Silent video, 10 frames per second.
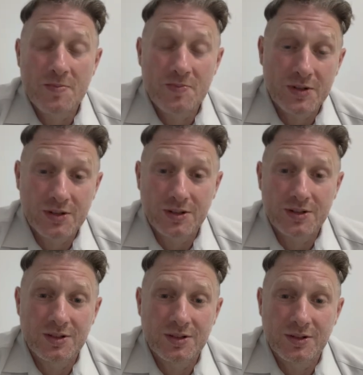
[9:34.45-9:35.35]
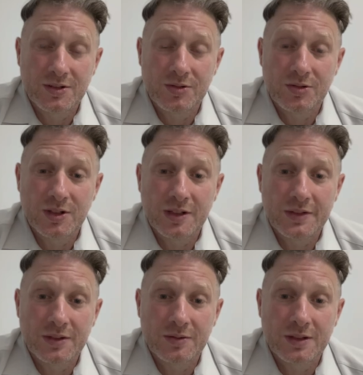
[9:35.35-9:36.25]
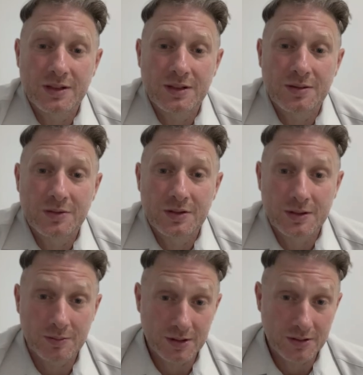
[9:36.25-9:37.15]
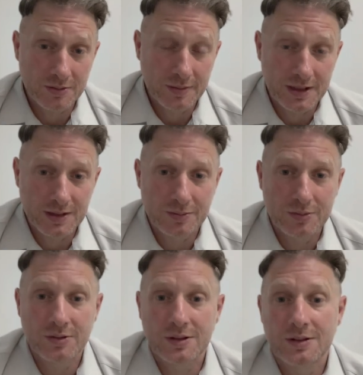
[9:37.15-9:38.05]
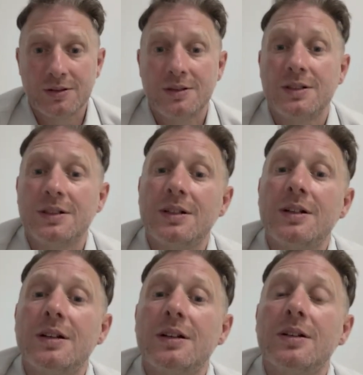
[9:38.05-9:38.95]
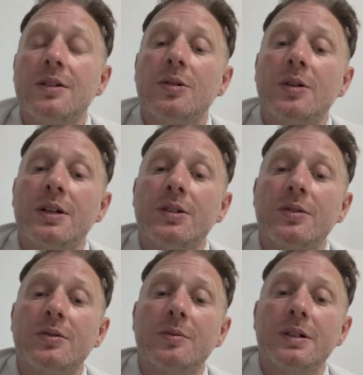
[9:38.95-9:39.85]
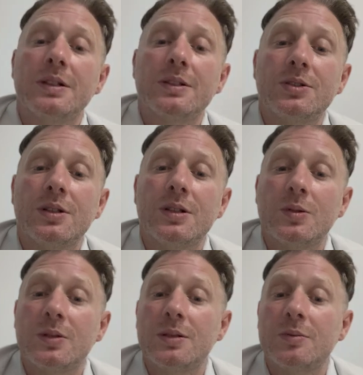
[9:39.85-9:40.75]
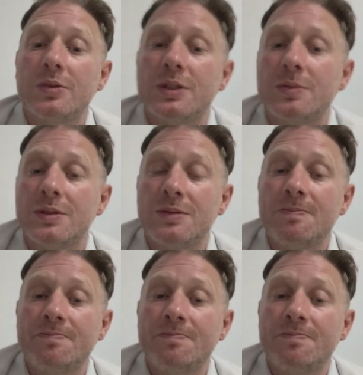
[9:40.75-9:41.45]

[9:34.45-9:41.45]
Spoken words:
Because I used to go driving around with somebody called Max Porter, who I knew from my childhood in Brisbane.